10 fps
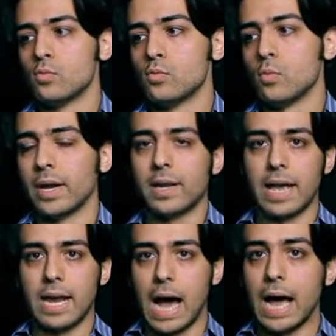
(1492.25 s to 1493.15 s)
what
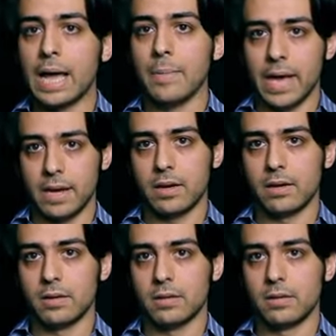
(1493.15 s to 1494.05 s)
can I
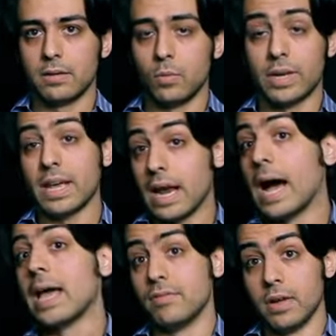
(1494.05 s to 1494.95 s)
make what can
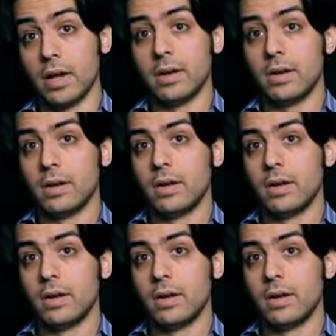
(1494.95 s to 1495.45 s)
I have done?